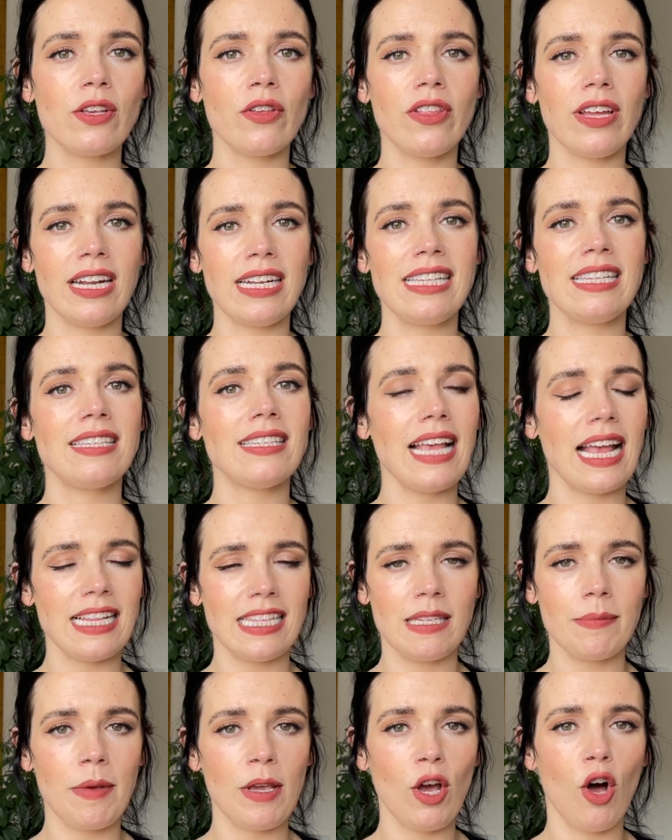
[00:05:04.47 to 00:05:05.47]
that it
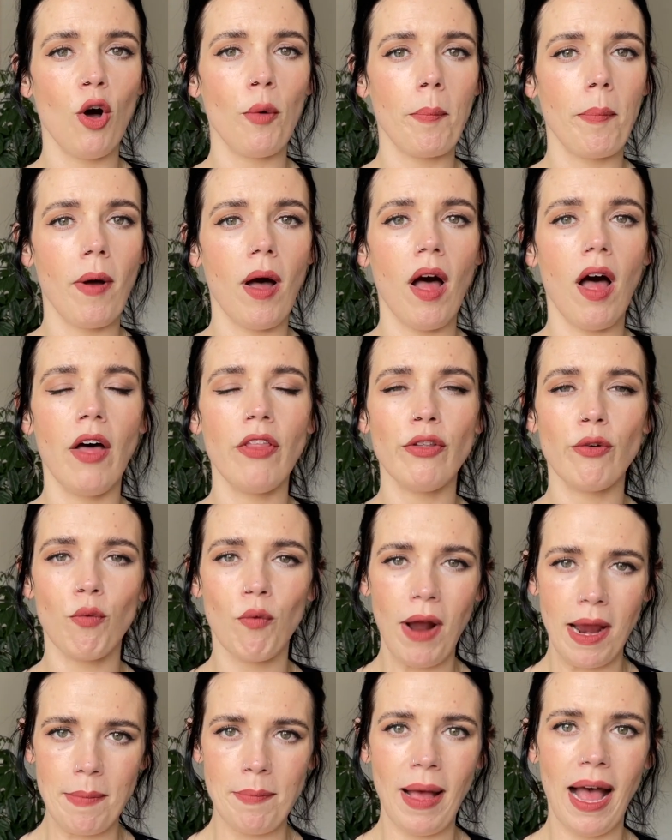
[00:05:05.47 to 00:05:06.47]
sets me up on the
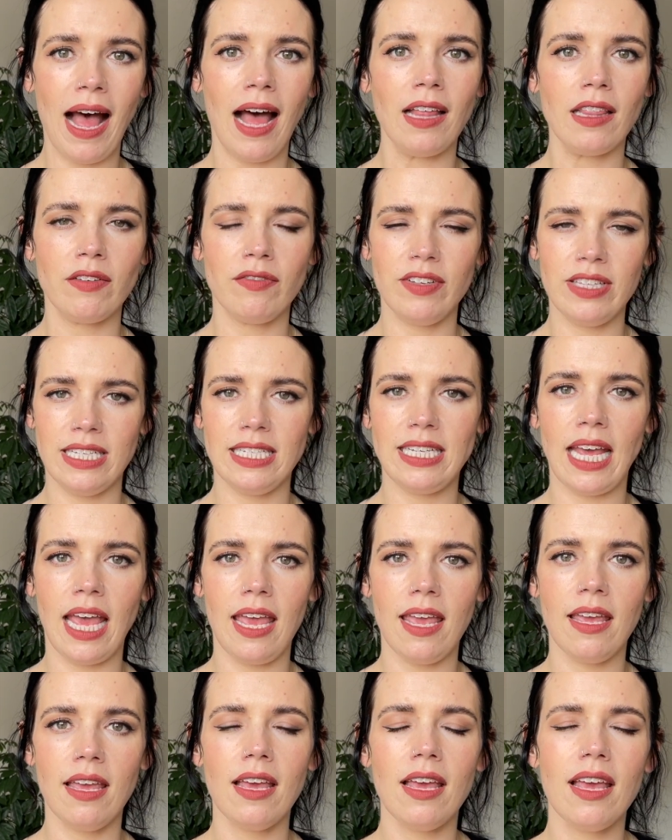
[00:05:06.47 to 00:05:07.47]
right path for the day.